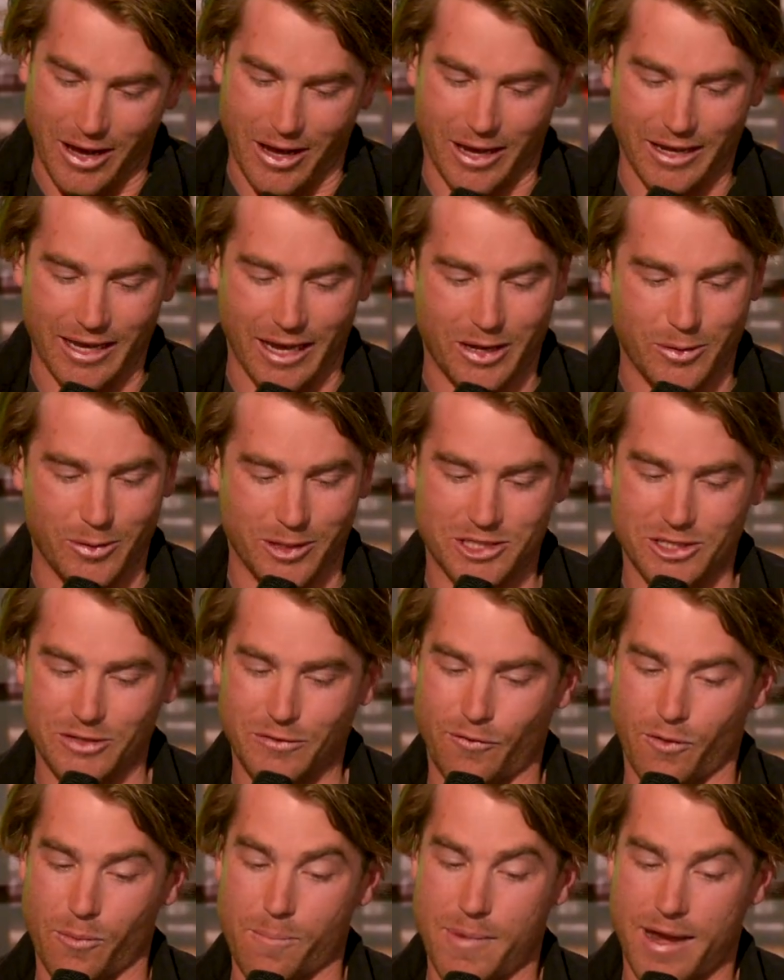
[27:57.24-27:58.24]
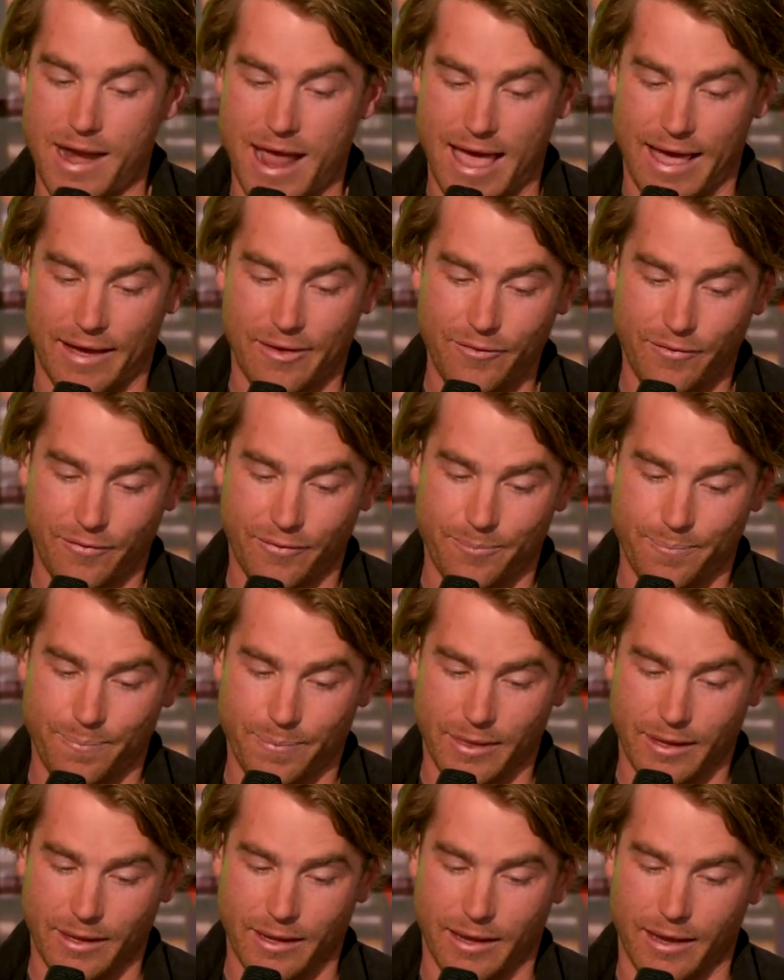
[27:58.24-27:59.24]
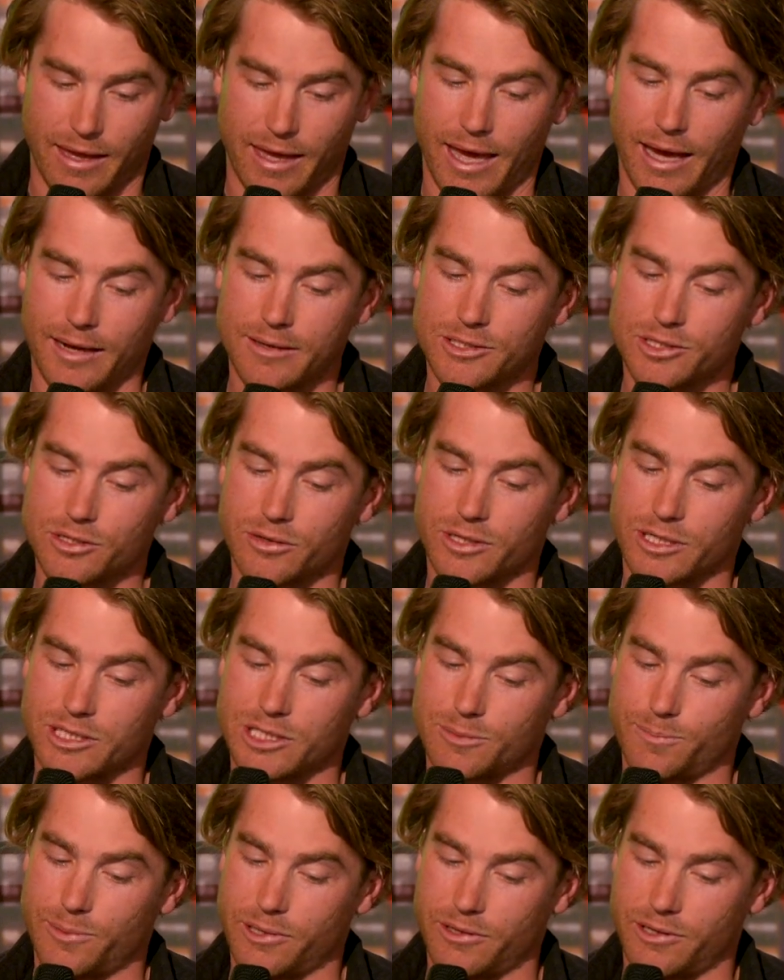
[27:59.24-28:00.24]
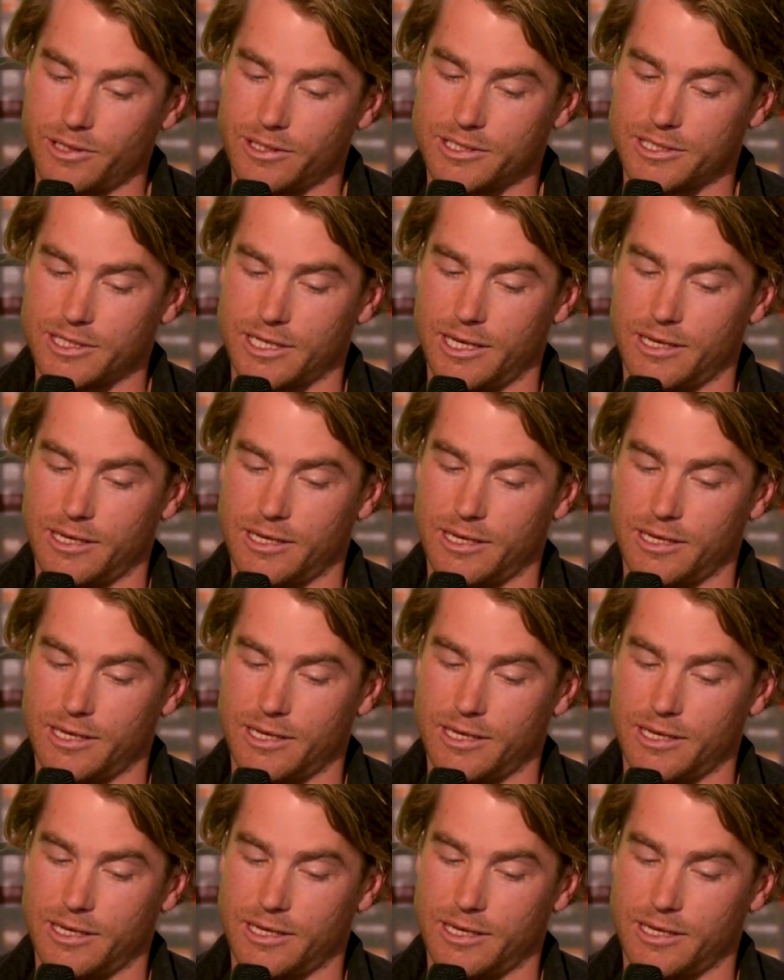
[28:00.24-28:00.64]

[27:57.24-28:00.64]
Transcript: Okay, question from Nav. How does your experience